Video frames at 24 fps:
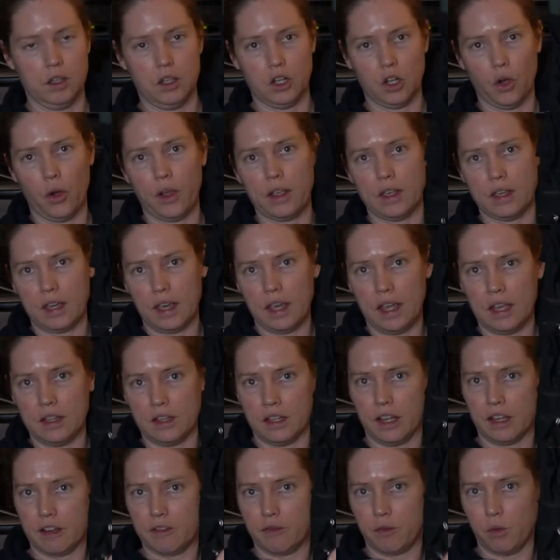I gain
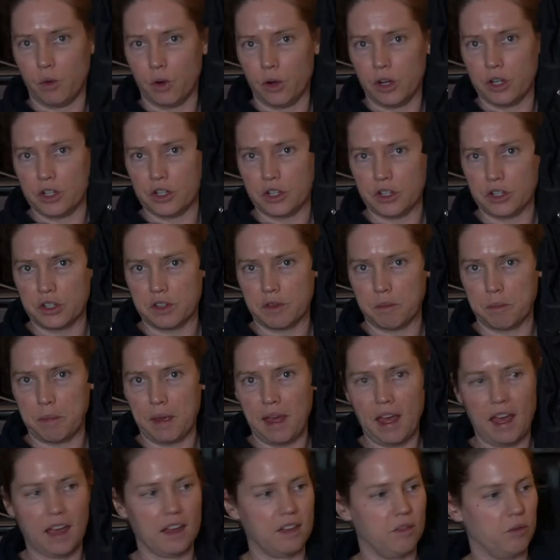like 4 inches of
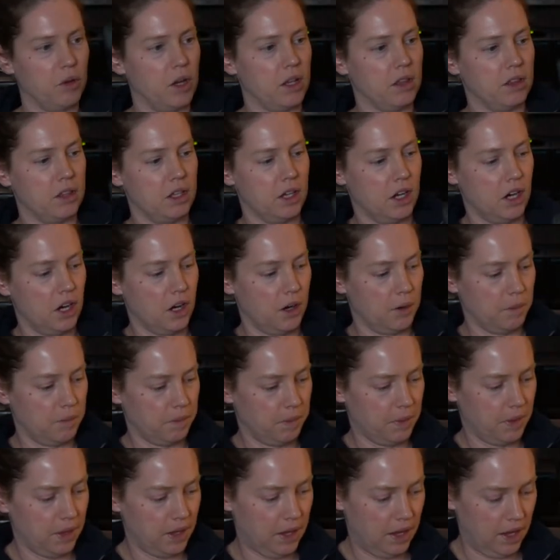bag right there.
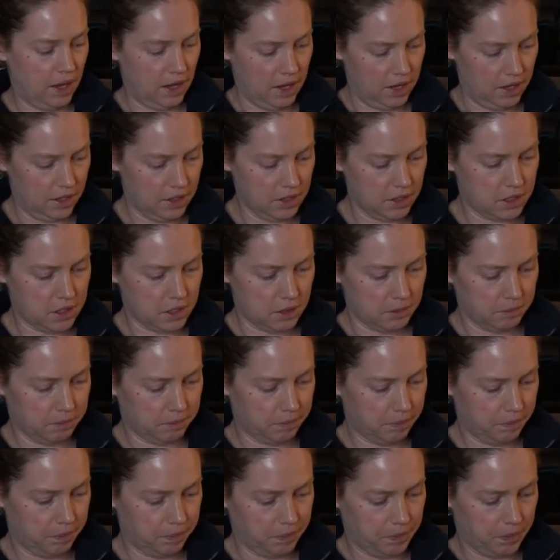And
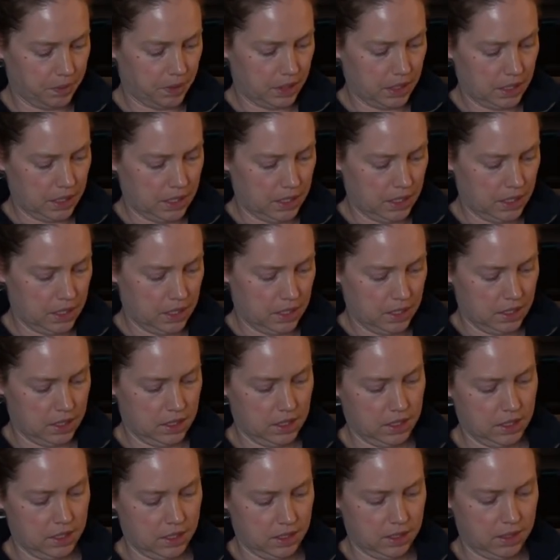
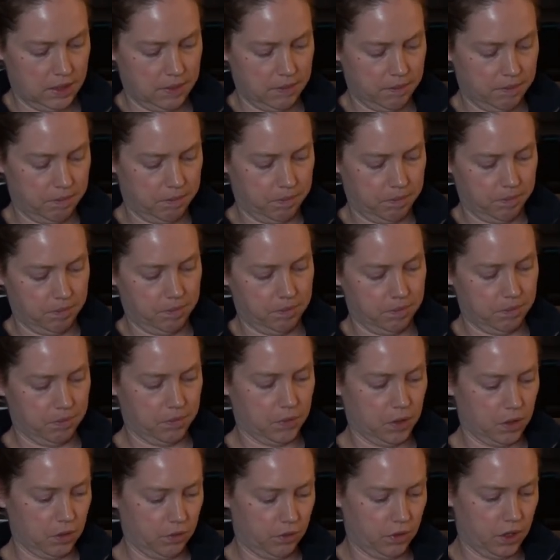
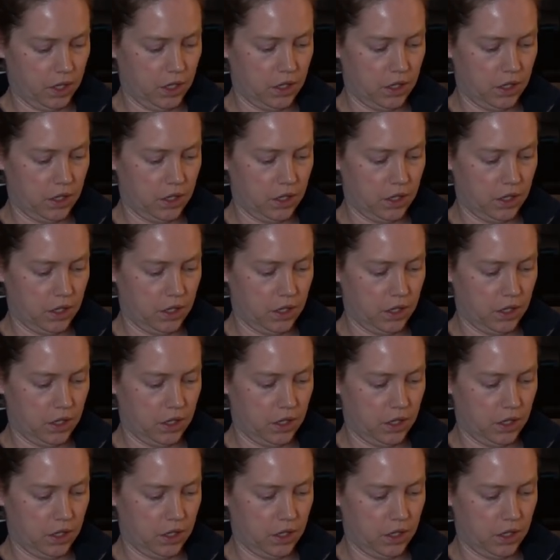if I